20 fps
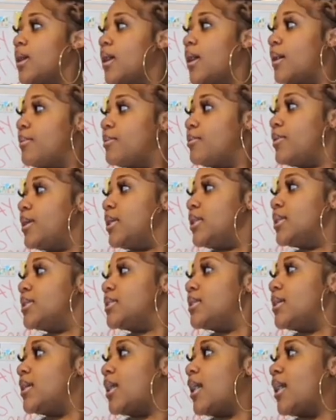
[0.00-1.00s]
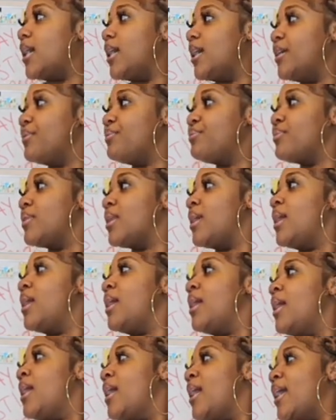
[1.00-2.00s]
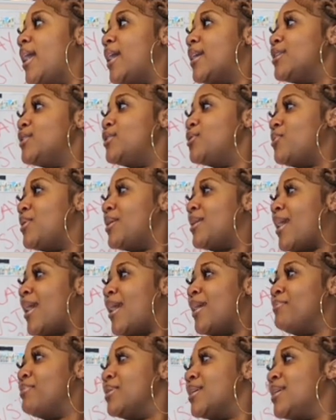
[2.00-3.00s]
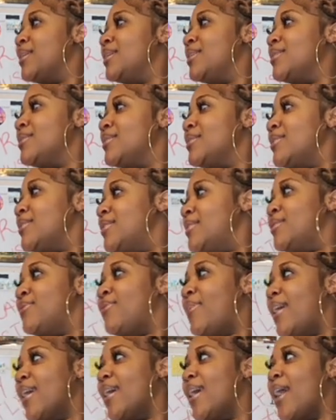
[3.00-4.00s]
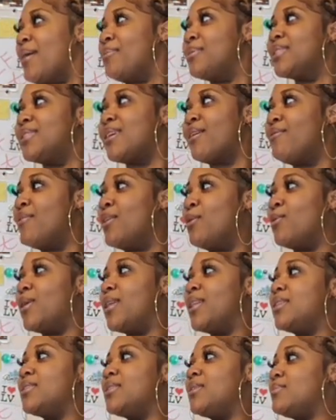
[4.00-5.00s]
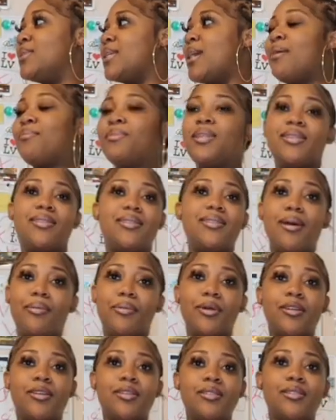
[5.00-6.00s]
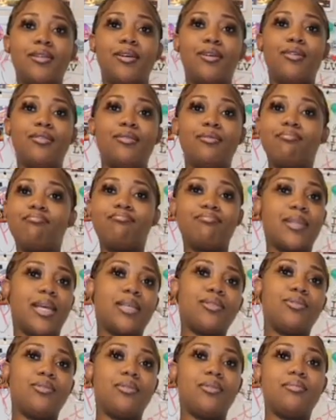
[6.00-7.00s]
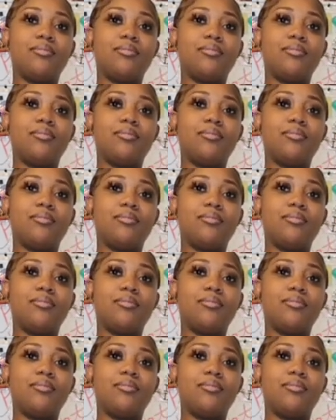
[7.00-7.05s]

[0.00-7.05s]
gonna rate this a 9. I could do a 9 because this is fire. I'm gonna definitely wear this sometime this summer. So that's